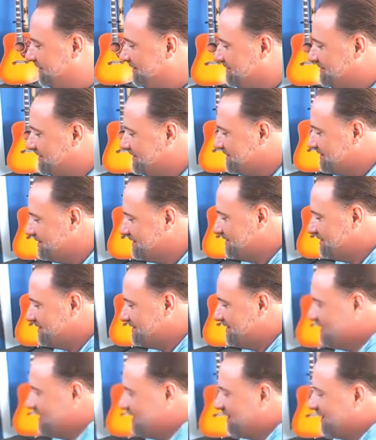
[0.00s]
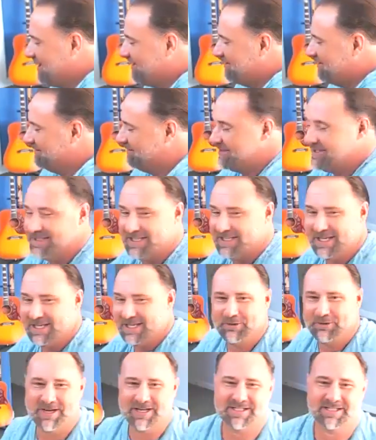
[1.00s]
because this is the uh, the
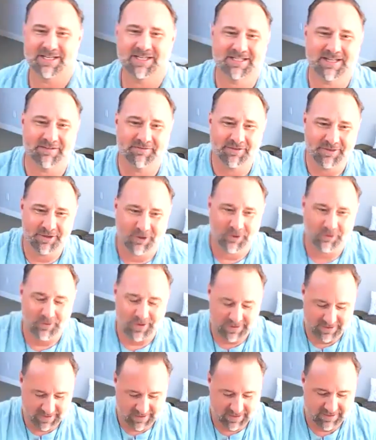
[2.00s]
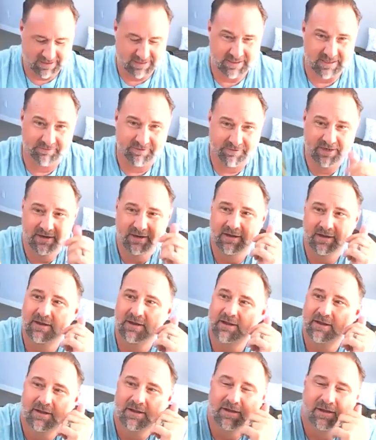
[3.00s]
synchronicities of it, the coincidences of it.
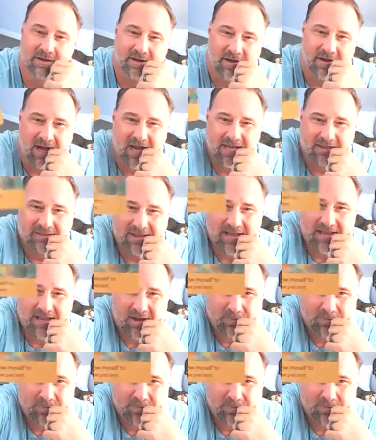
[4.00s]
I allow